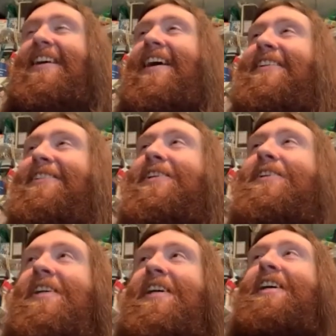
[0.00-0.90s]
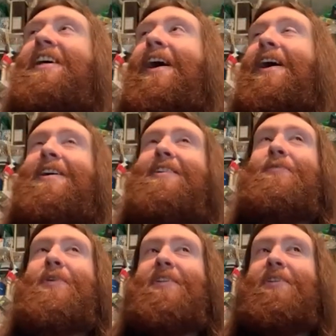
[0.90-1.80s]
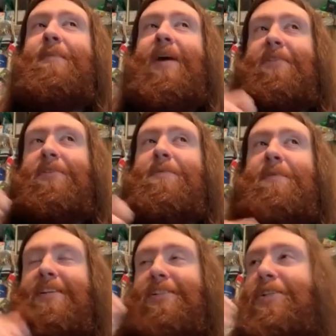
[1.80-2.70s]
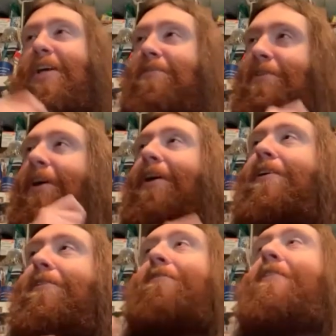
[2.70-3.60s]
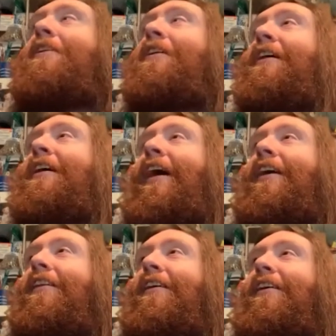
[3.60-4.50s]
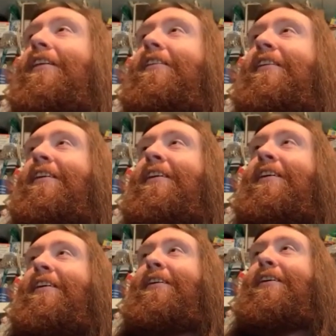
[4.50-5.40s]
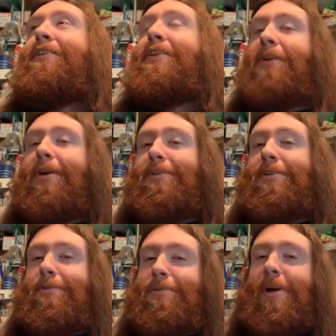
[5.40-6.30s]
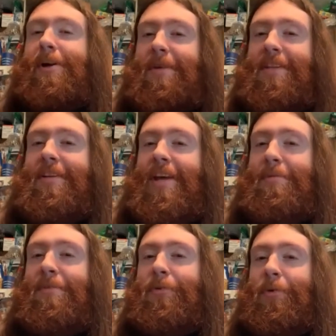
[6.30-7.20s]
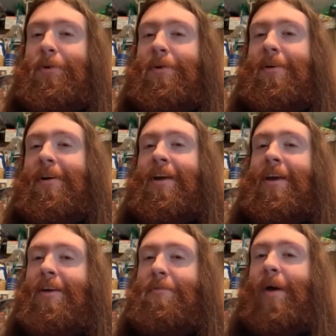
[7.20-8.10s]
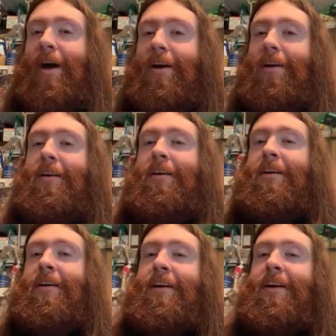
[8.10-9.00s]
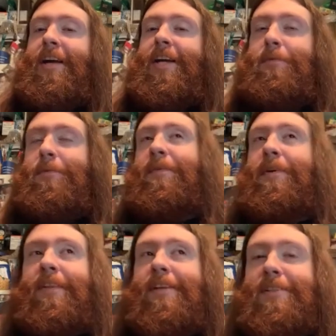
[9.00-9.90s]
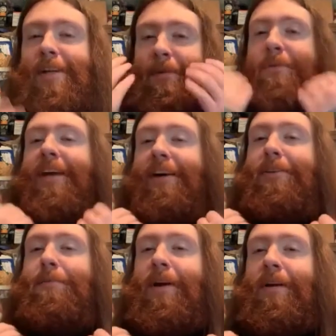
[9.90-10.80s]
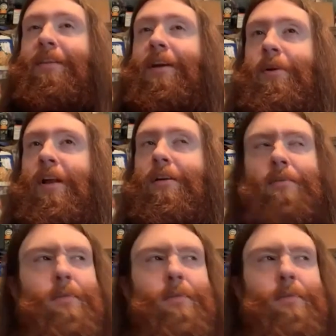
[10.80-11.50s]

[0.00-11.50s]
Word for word: and so i went to the bathroom and i shaved it off and then the nurses who saw me the day before came by and they saw me without the beard and they were like